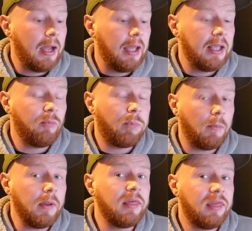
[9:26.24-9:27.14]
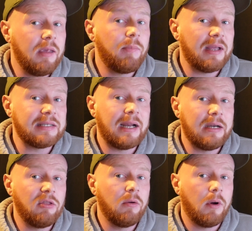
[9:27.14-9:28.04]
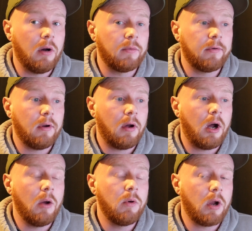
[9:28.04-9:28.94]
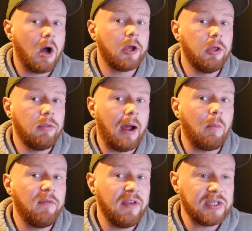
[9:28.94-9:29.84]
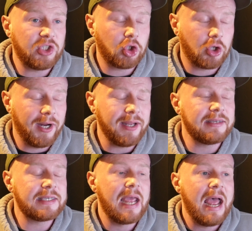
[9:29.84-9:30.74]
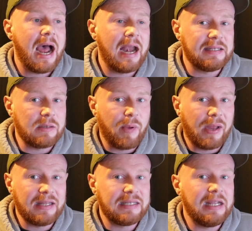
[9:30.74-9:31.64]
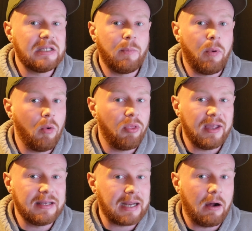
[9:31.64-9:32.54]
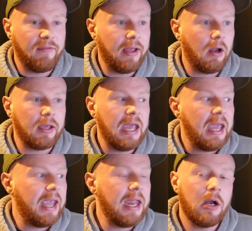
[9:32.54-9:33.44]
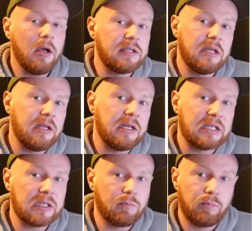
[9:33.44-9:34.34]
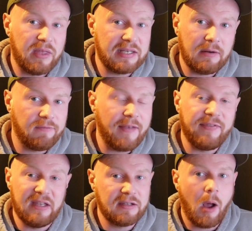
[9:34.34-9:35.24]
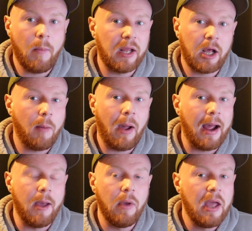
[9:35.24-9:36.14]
he's probably the best talent in the world. I would argue that with his tricks and his ability to pull things out of it, like he knows that this defence is coming to come at him,